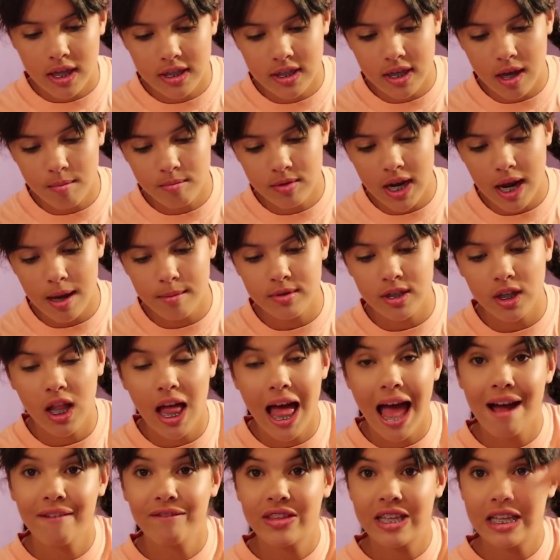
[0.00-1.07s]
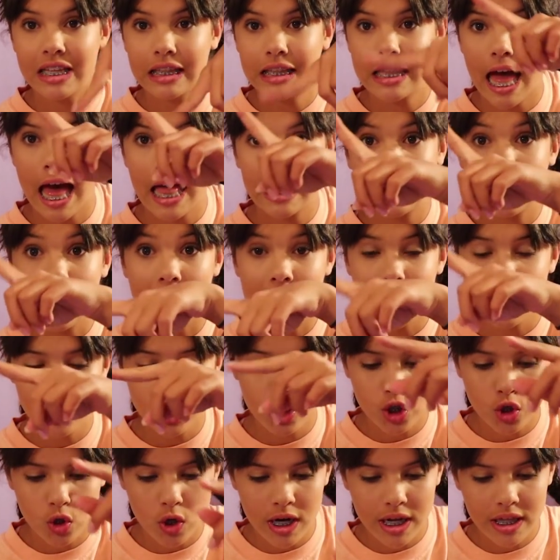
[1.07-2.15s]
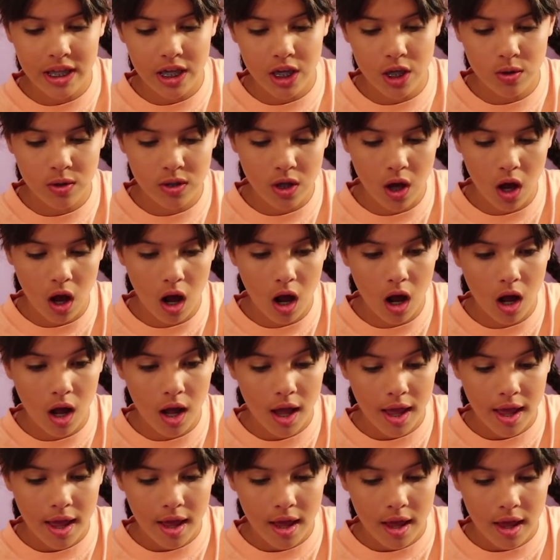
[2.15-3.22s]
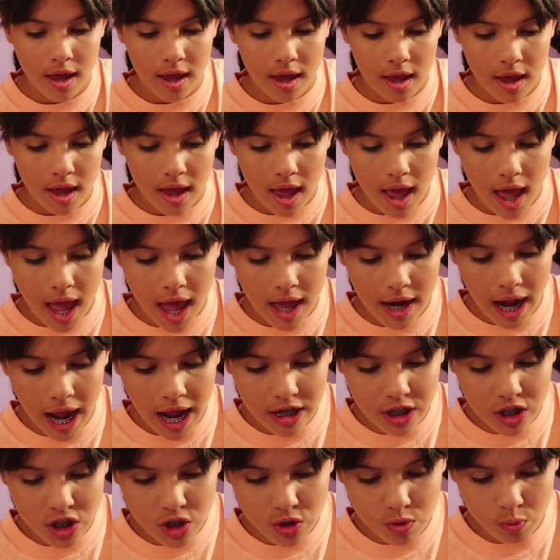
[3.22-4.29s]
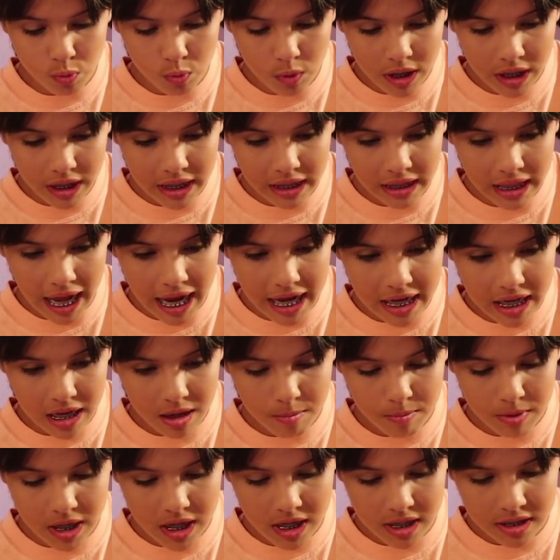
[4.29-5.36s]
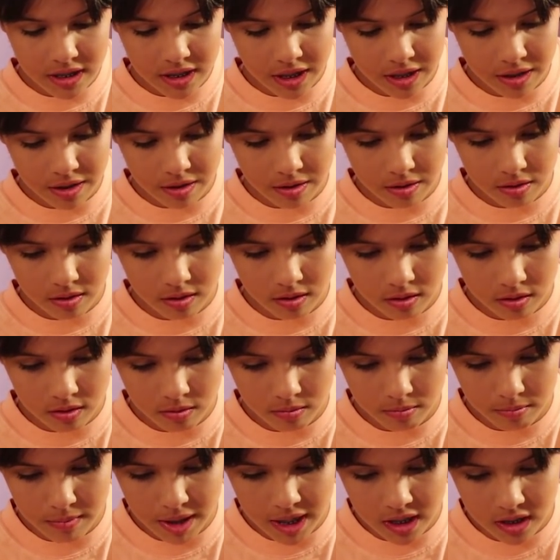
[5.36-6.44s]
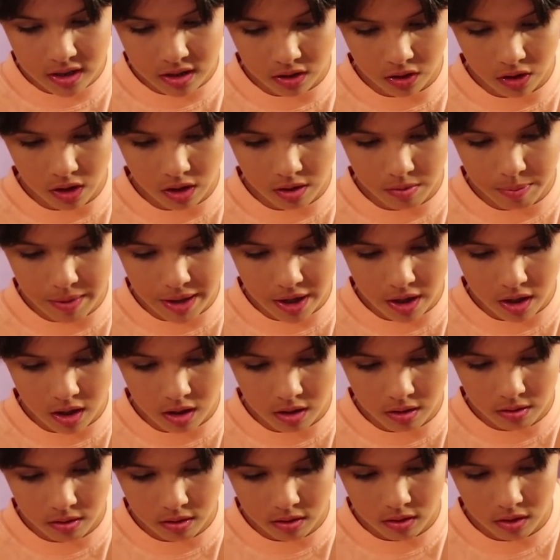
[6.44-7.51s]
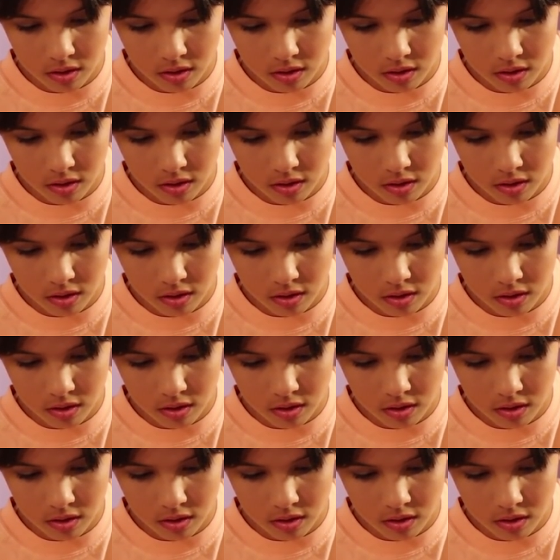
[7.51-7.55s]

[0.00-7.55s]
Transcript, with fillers: sometimes they'll have the, that light streak that you saw. And I just really like it because it makes it look better.